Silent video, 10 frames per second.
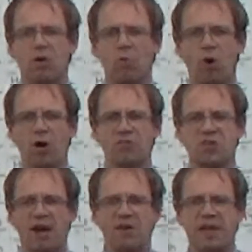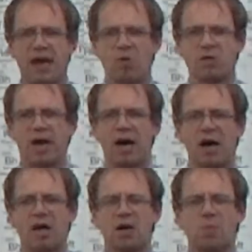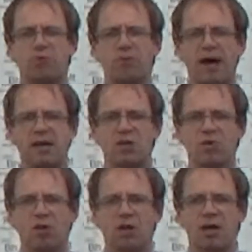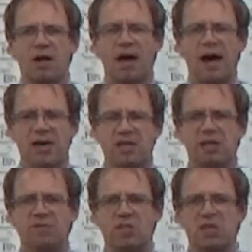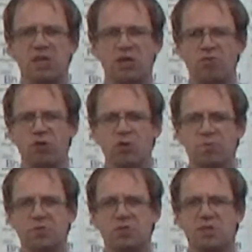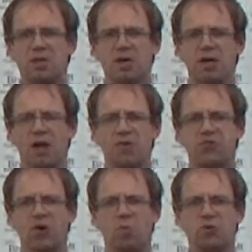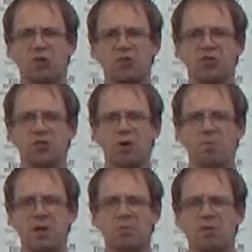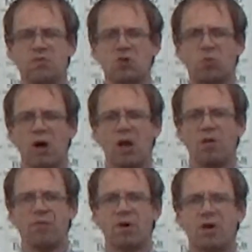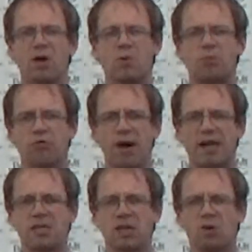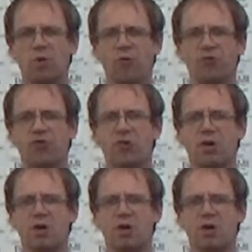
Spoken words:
What is carried out are practical activity groups, and someone's got to do a minimum of 12 practicals.